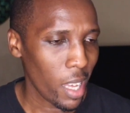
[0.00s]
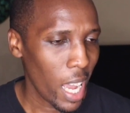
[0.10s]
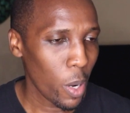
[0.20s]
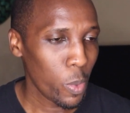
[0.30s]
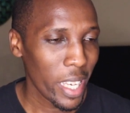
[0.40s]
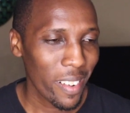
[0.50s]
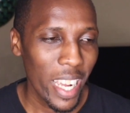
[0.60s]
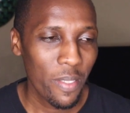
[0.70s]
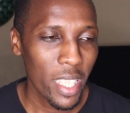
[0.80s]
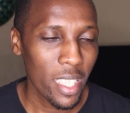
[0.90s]
how we
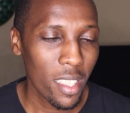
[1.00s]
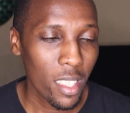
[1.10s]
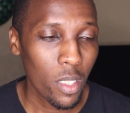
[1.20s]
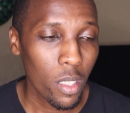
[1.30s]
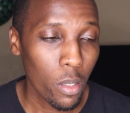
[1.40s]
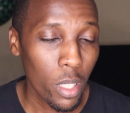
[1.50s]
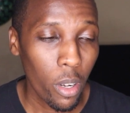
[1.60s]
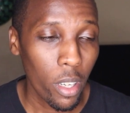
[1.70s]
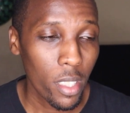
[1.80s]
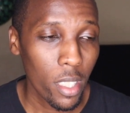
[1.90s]
arrived at these three
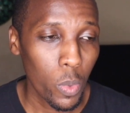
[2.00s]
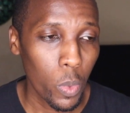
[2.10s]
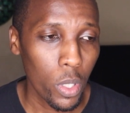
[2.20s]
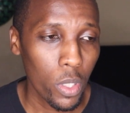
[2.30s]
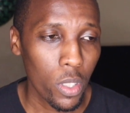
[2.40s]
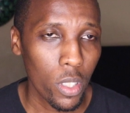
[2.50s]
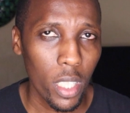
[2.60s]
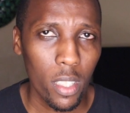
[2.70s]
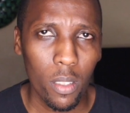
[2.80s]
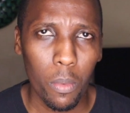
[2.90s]
courses was
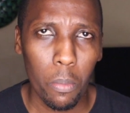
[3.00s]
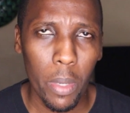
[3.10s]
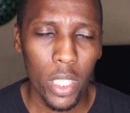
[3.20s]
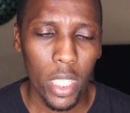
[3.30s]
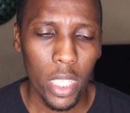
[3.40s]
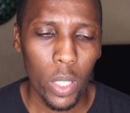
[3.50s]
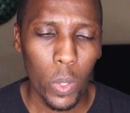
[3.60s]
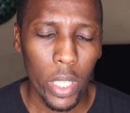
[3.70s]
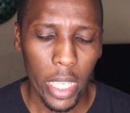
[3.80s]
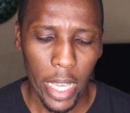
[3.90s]
just majorly
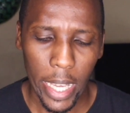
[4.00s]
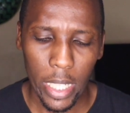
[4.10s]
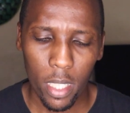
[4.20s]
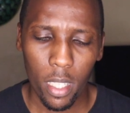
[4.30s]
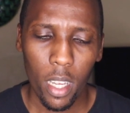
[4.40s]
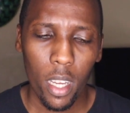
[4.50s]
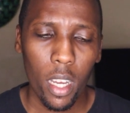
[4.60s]
looking at